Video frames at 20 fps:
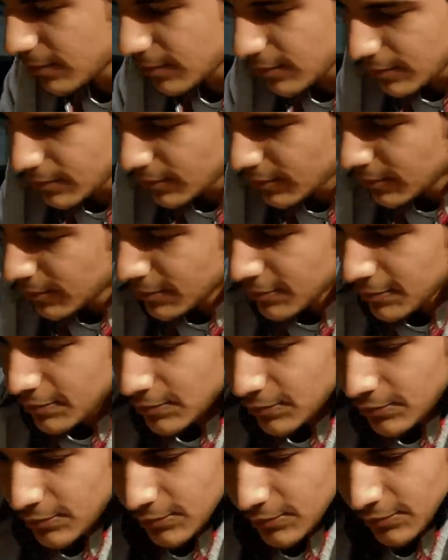It improves
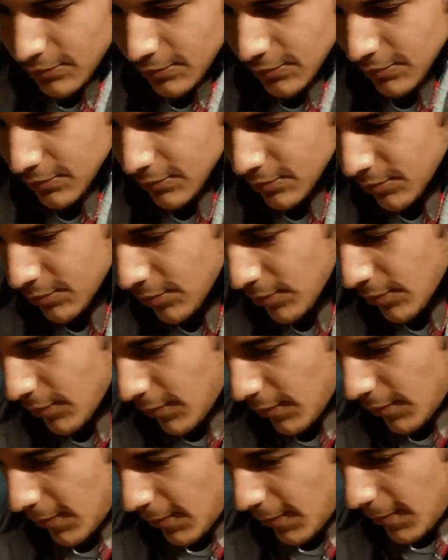memory. It
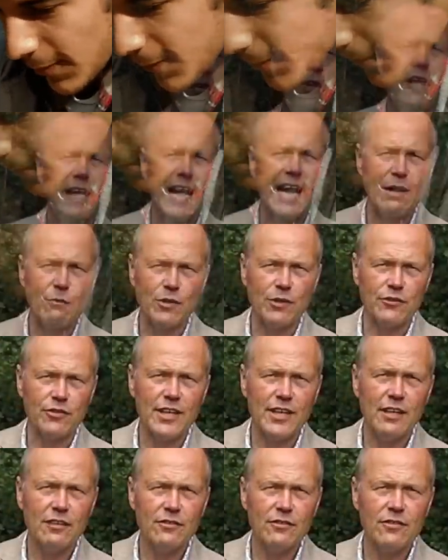improves your language
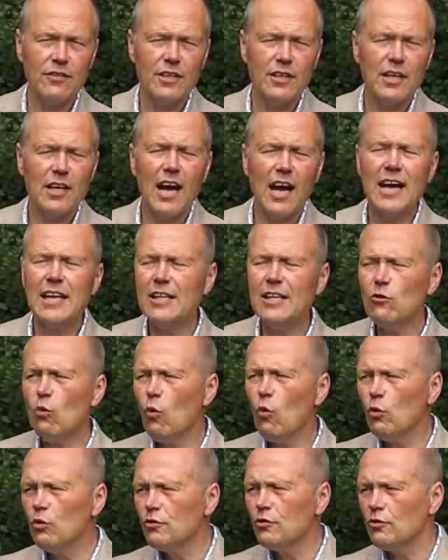skills. And it
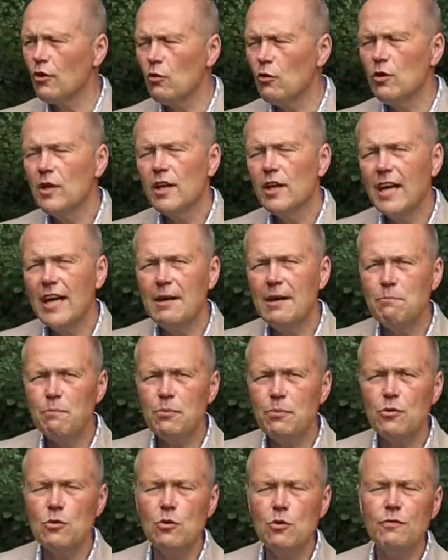also
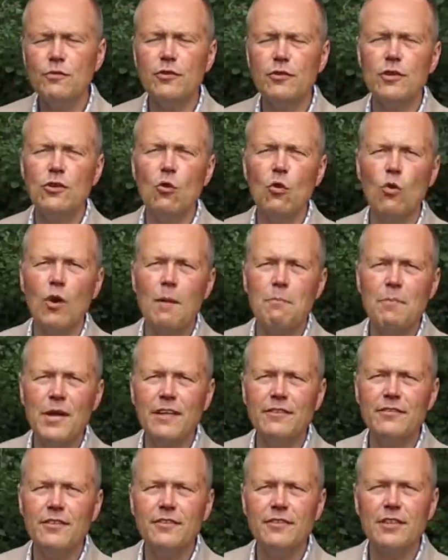improves your
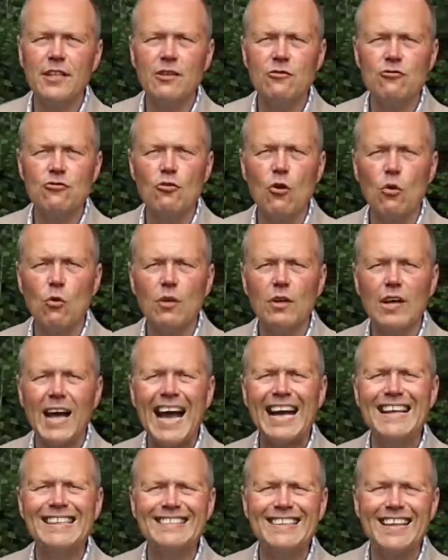ability to control
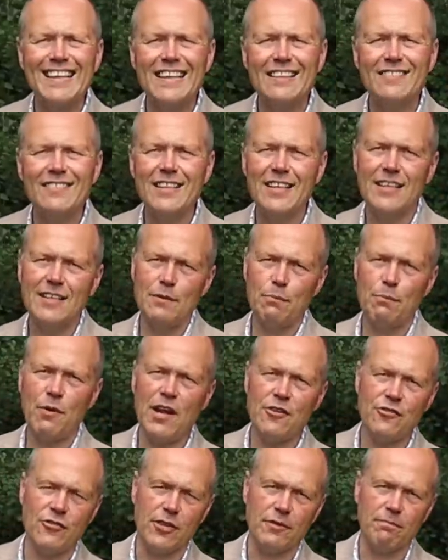anxiety and
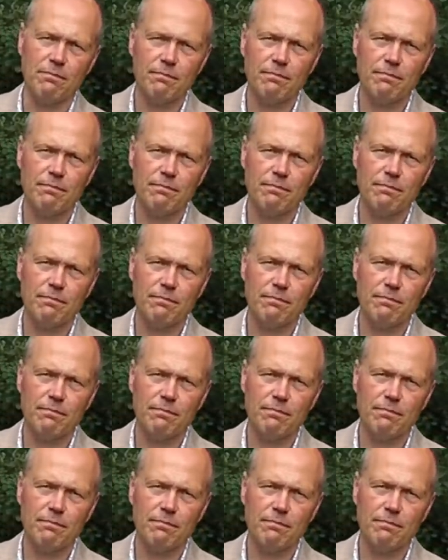depression.